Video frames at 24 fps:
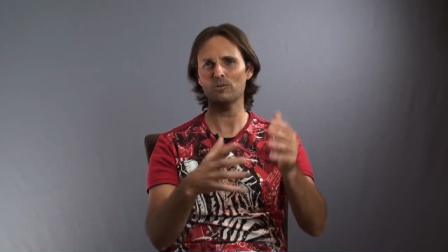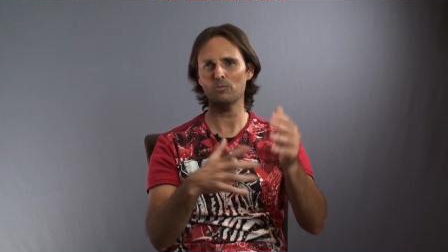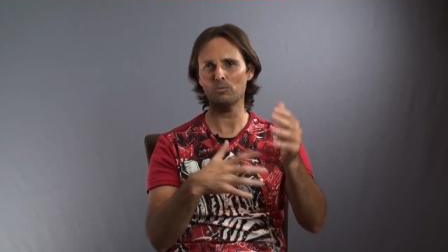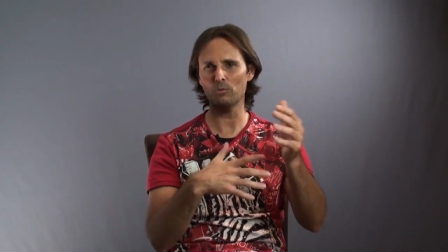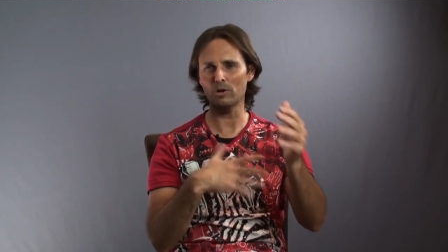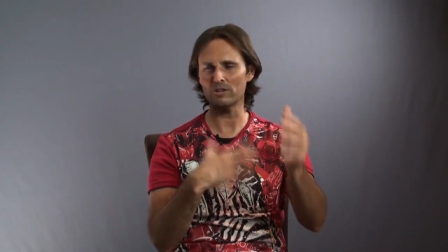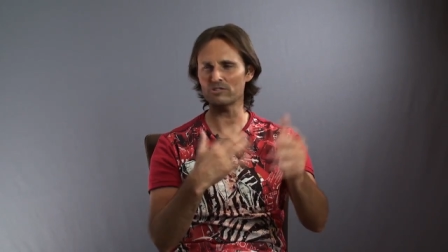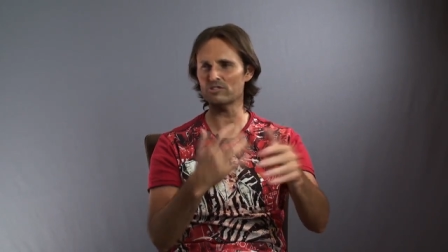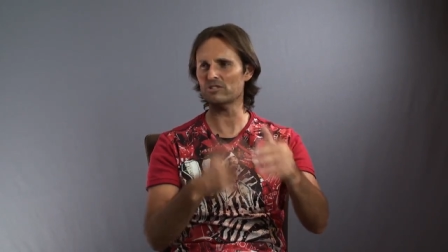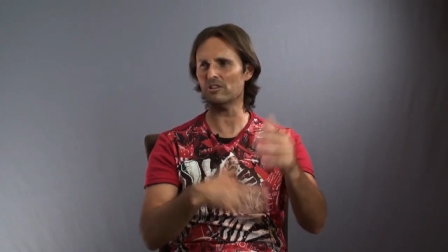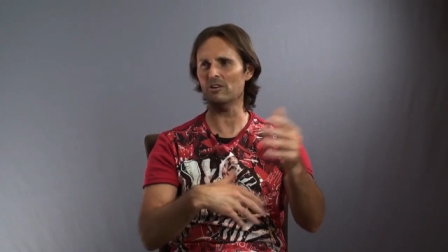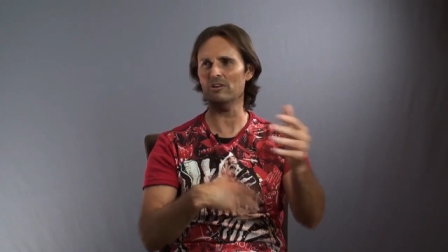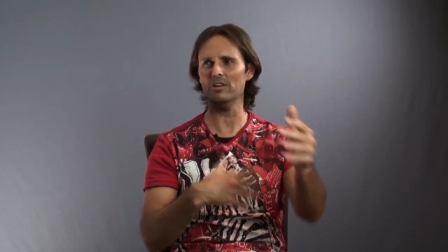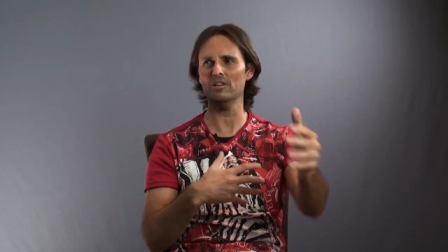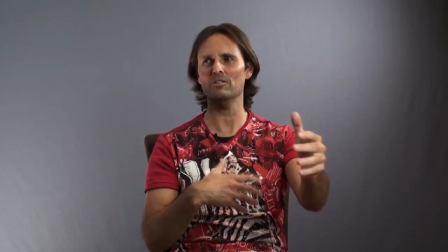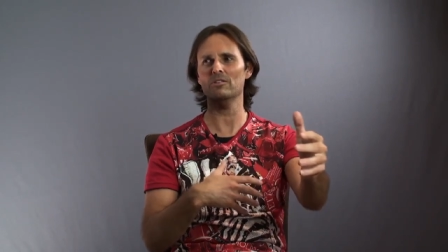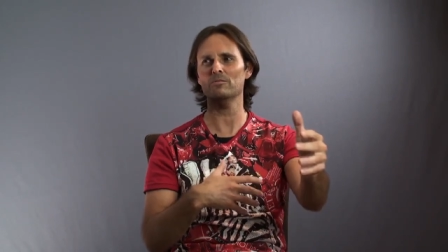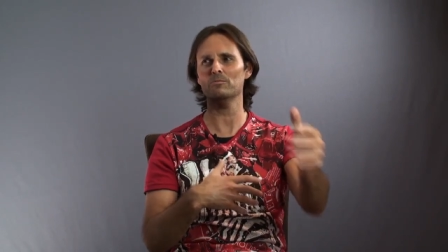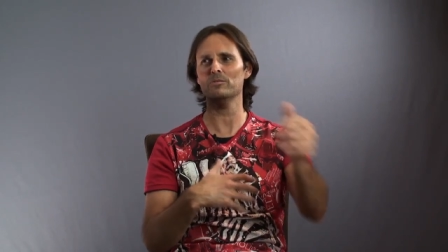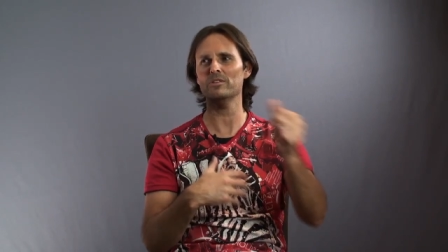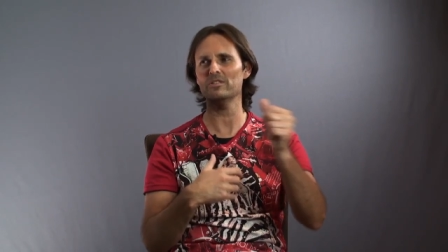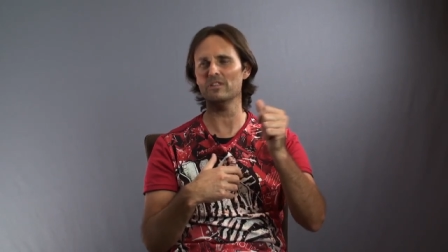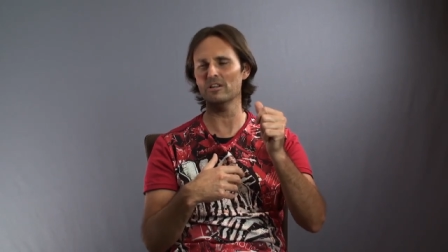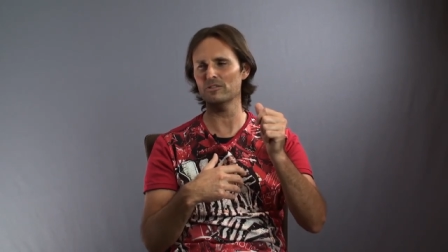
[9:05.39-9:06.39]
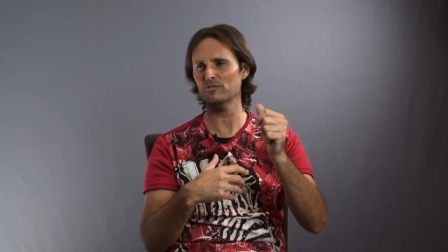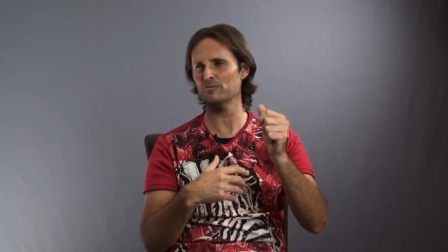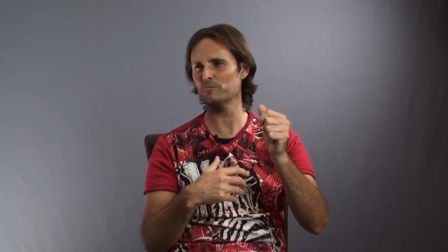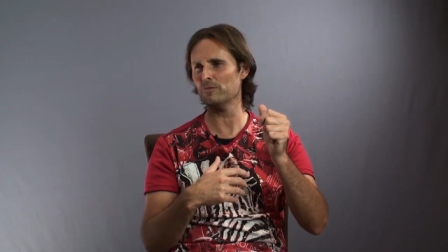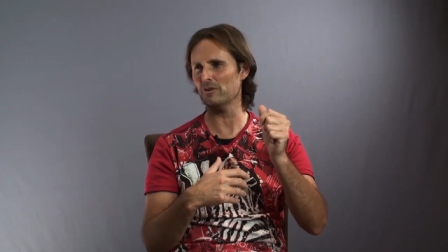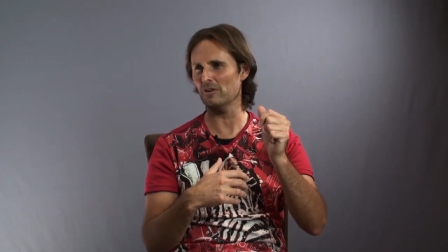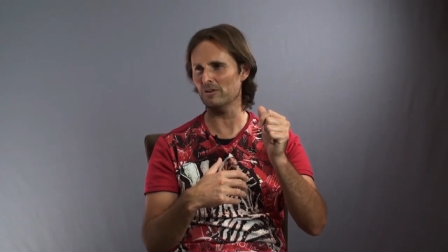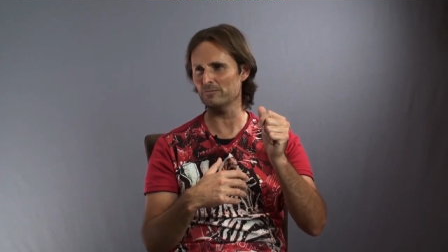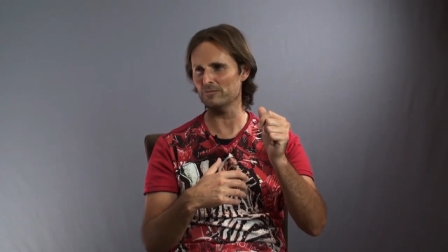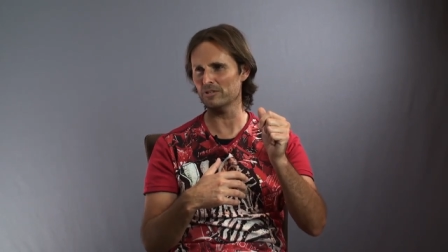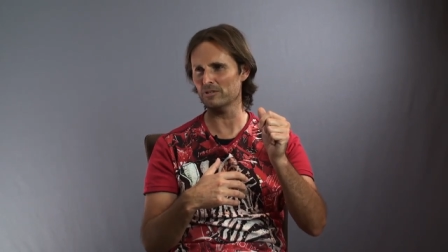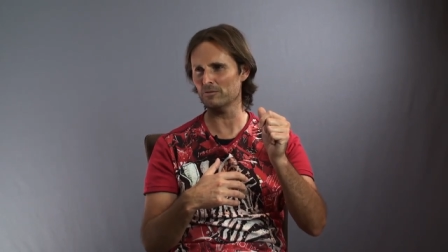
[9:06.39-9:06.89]
what's going on with those
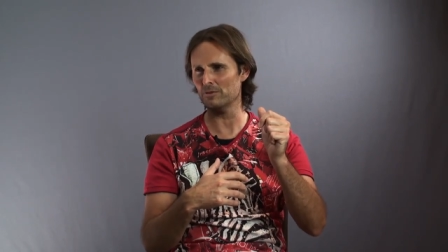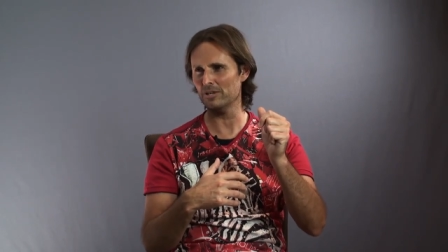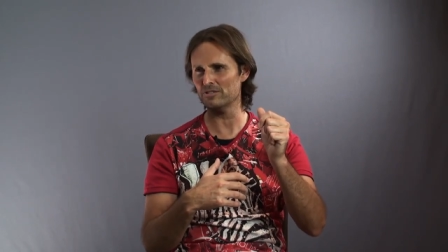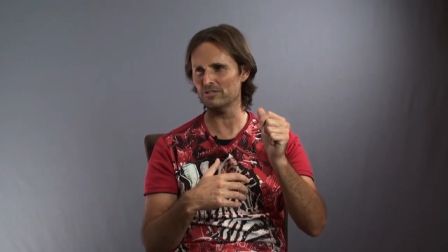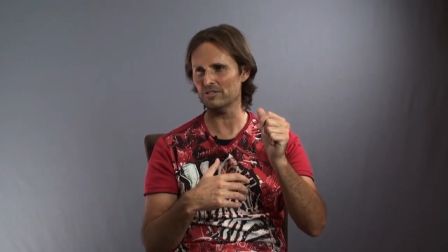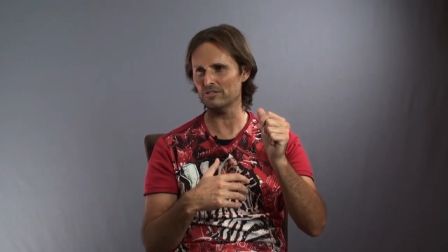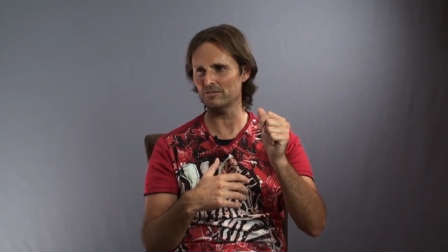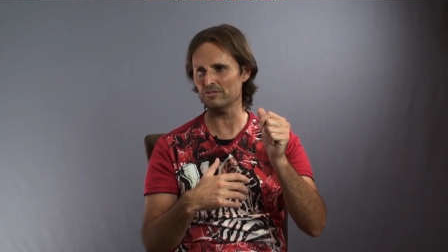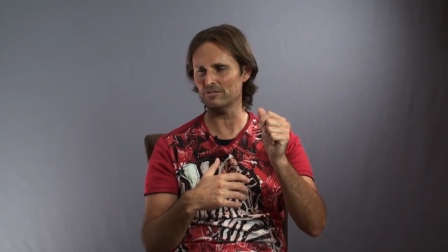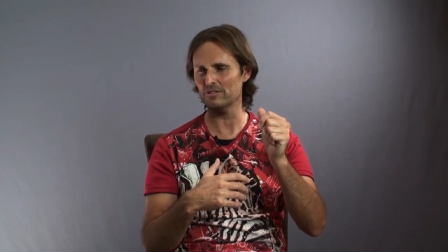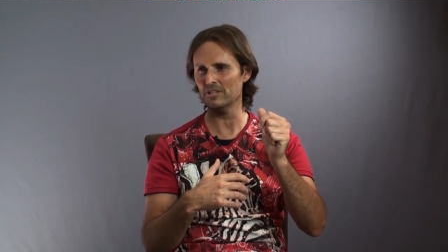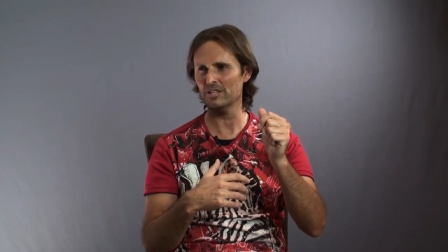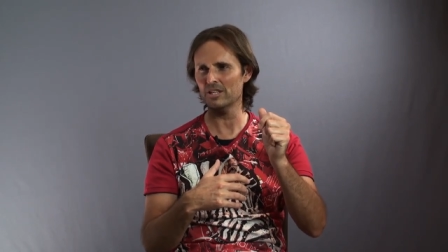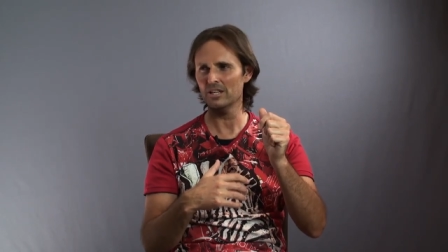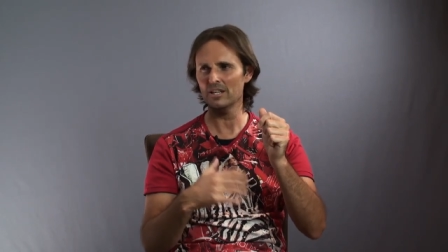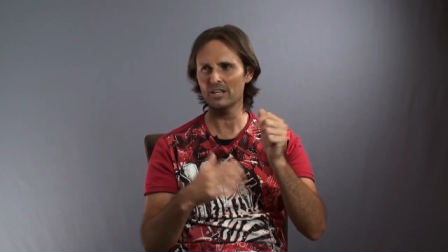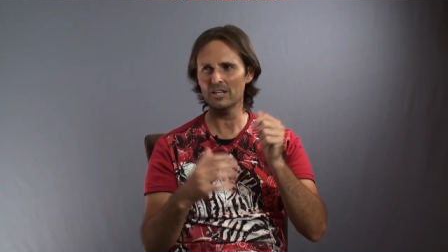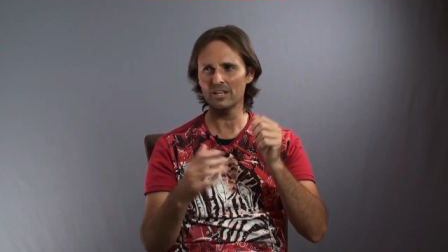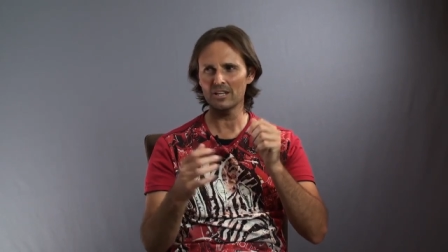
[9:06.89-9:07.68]
primary questions.